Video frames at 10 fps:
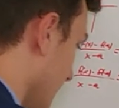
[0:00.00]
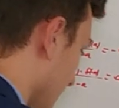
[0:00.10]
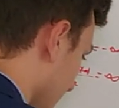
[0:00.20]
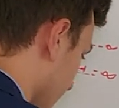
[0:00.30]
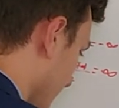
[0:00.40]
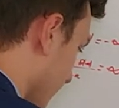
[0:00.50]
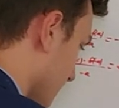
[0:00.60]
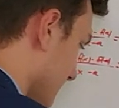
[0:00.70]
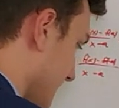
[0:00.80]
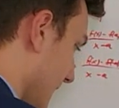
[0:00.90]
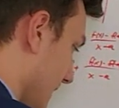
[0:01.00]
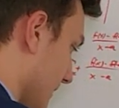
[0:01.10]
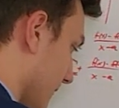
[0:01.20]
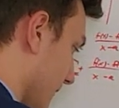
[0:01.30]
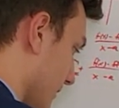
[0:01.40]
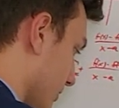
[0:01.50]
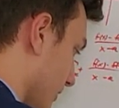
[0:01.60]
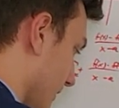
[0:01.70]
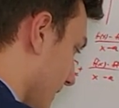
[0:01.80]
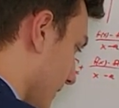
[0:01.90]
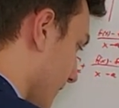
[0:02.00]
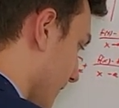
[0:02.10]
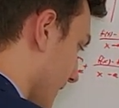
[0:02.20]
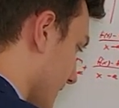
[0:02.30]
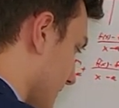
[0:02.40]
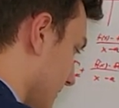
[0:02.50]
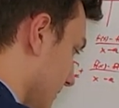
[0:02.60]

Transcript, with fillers: If we were to take the function f of x